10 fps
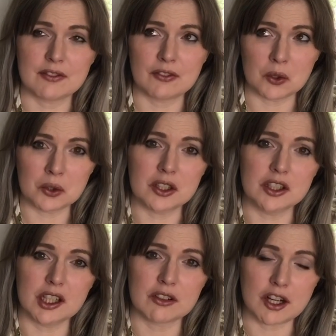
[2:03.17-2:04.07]

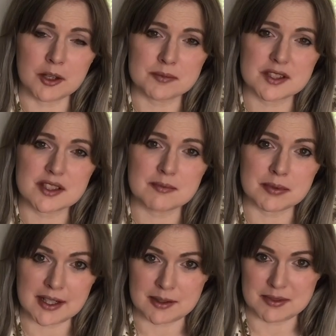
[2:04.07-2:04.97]
floral cropped
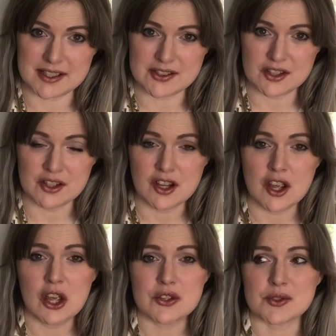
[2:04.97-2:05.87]
Blair blazer.
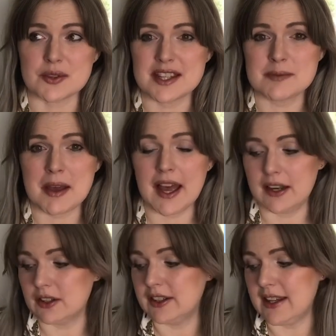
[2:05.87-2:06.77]
So this
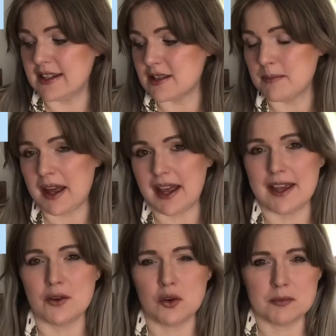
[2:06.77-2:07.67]
pattern is by
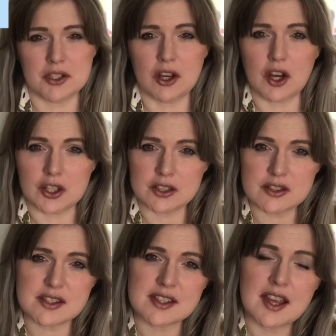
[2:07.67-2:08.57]
Homer
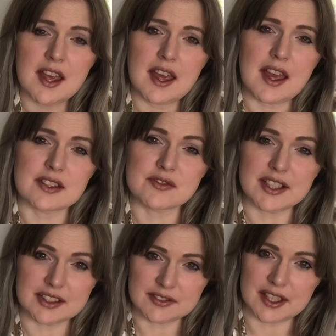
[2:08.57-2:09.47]
Howells. It's
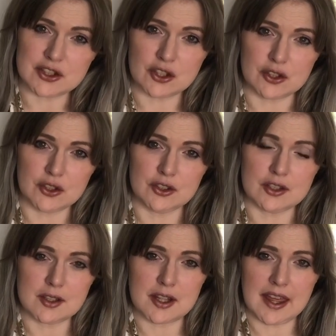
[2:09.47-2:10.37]
relatively new
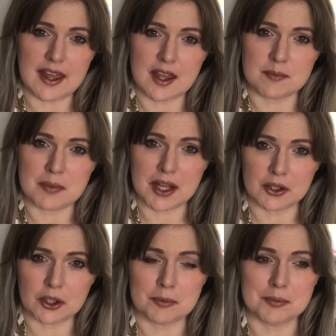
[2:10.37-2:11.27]
pattern
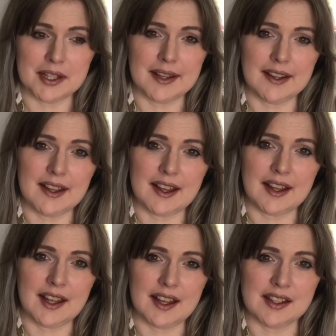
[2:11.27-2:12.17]
company,
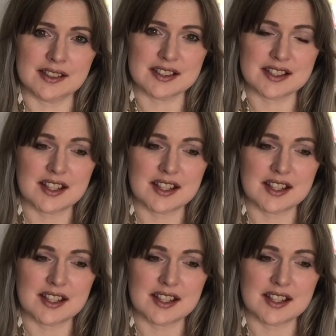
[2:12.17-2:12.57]
and